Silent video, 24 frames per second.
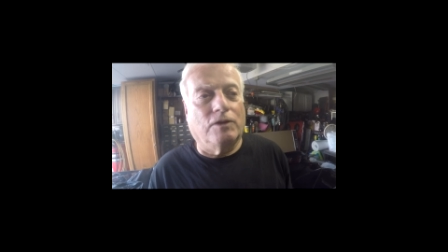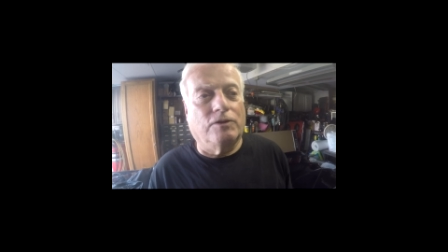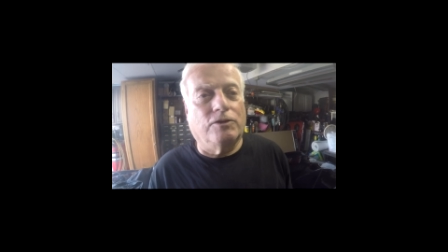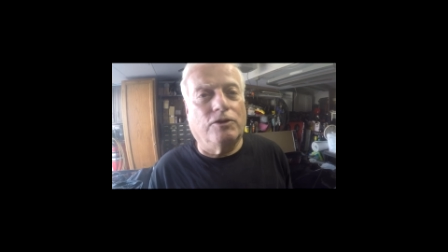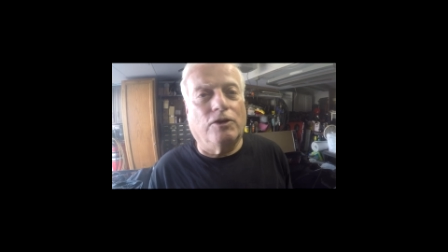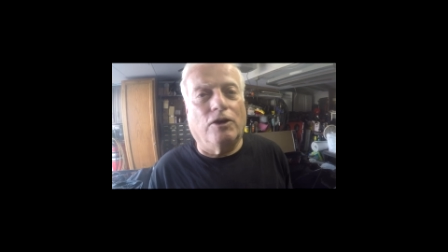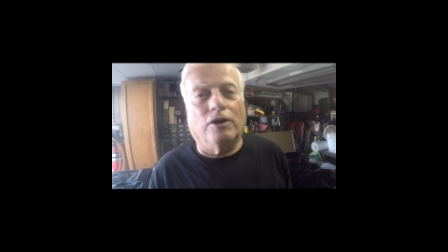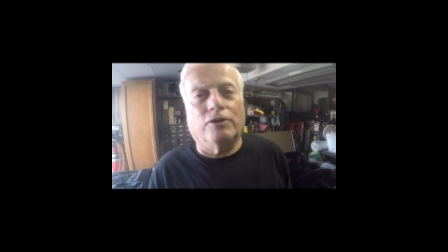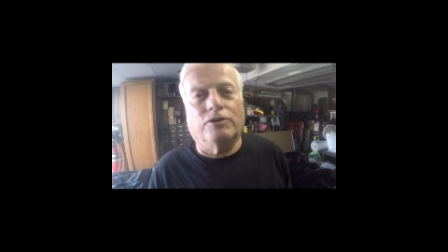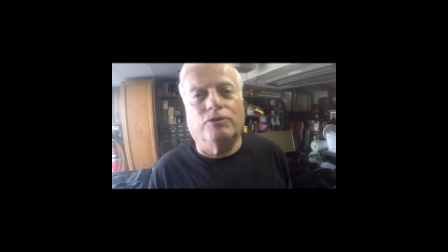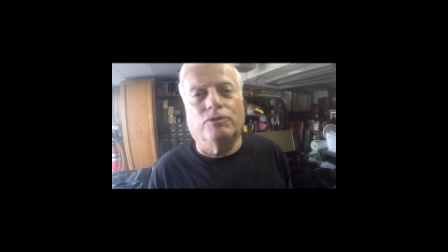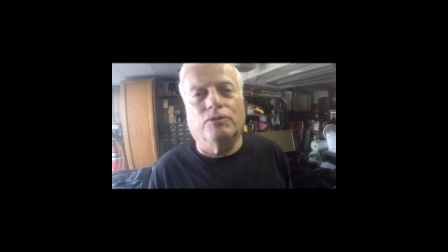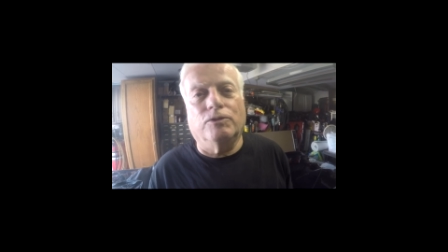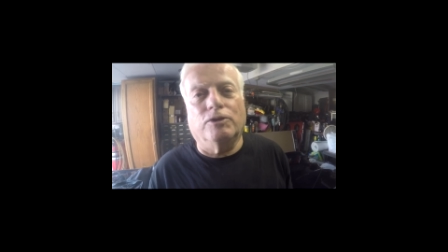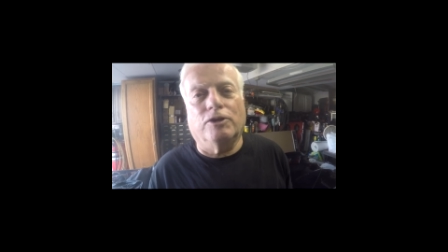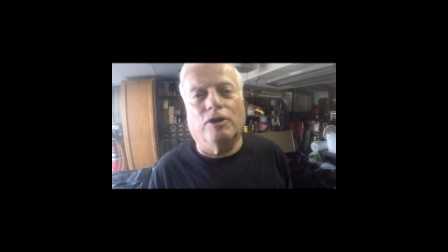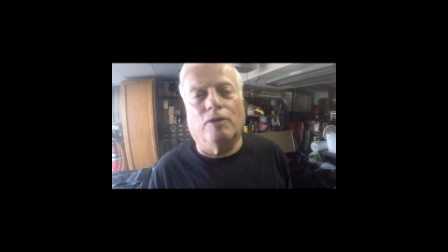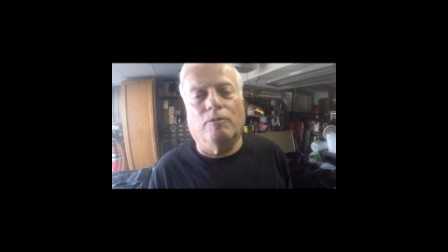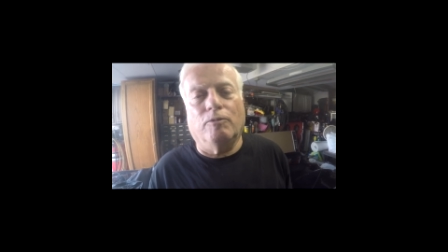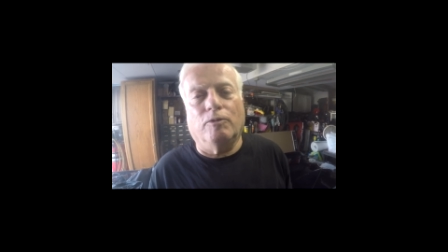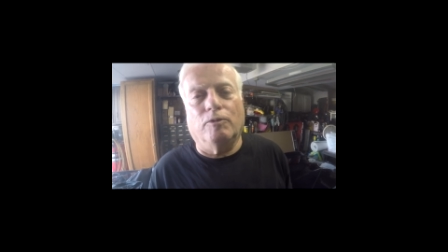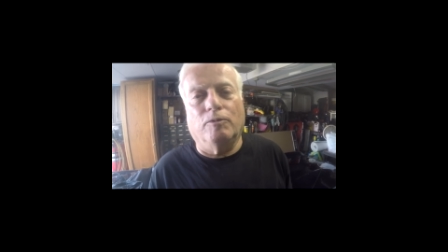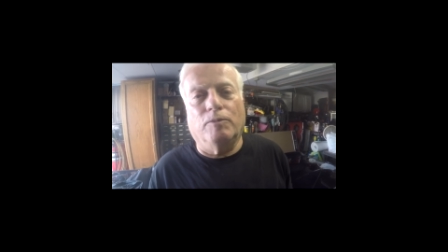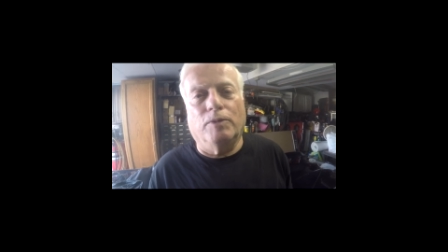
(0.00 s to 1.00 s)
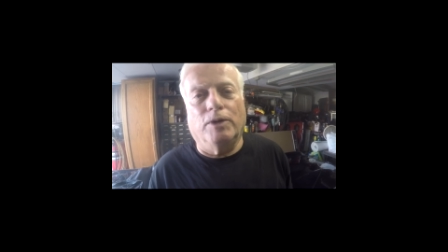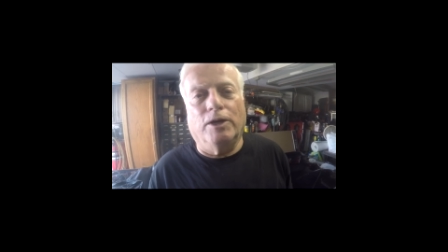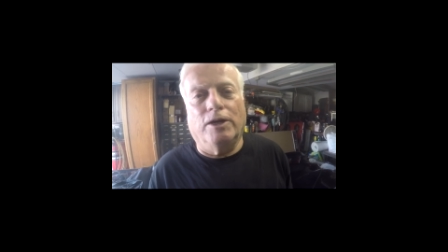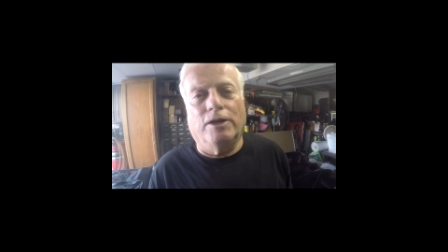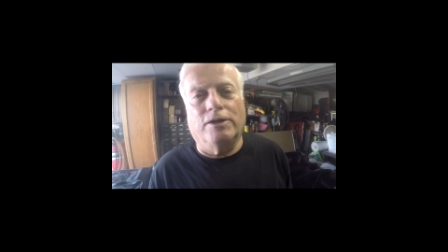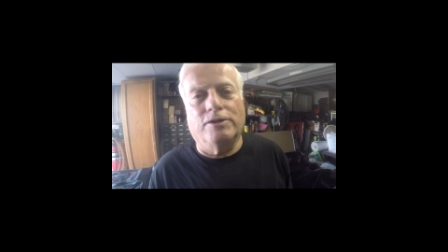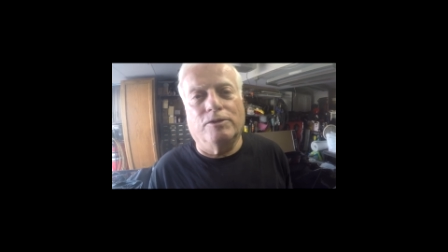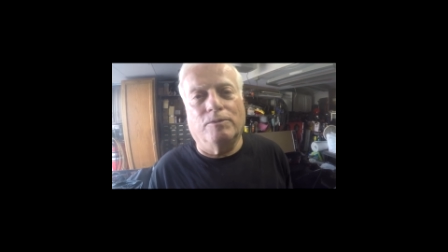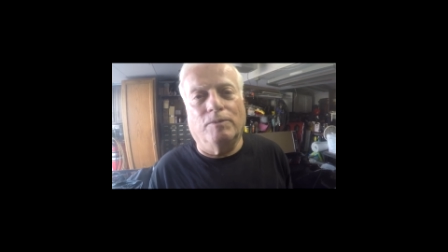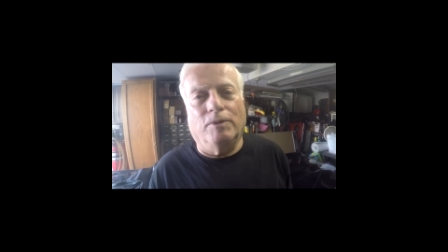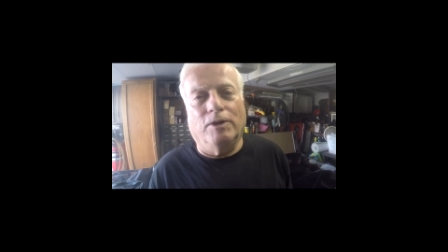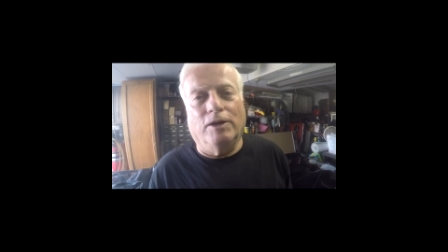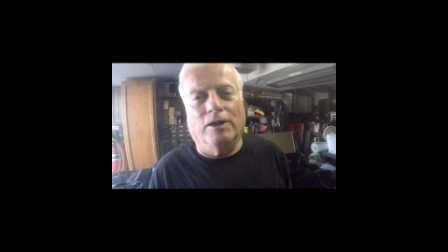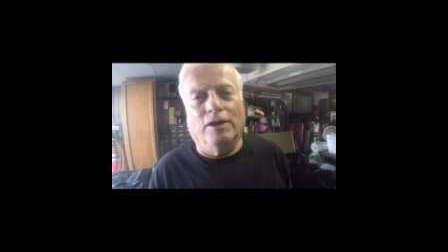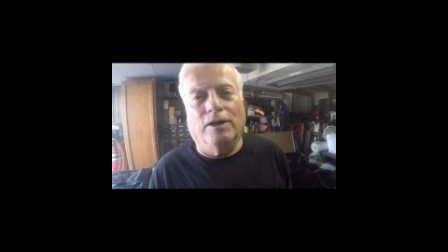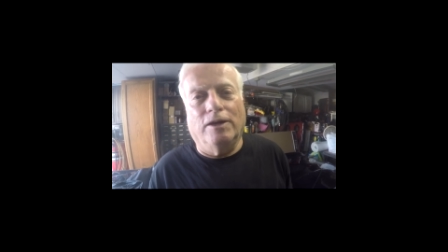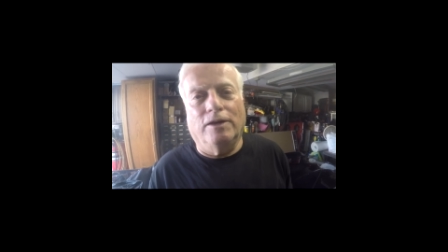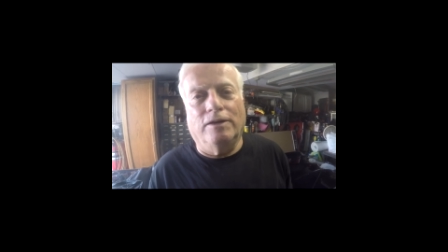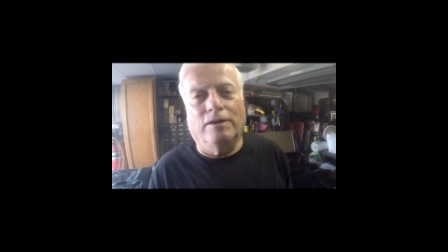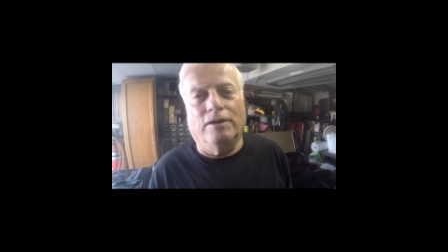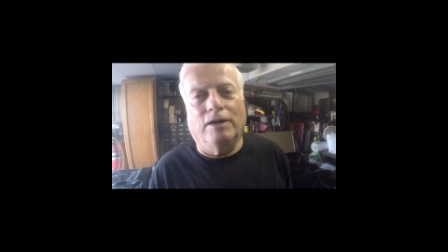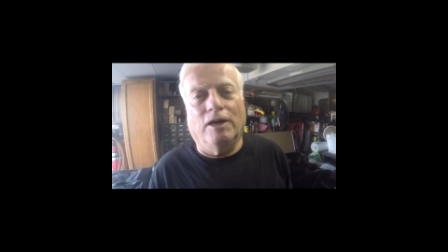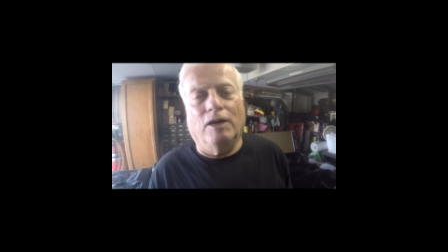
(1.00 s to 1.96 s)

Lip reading: talk to a couple of buddies of mine.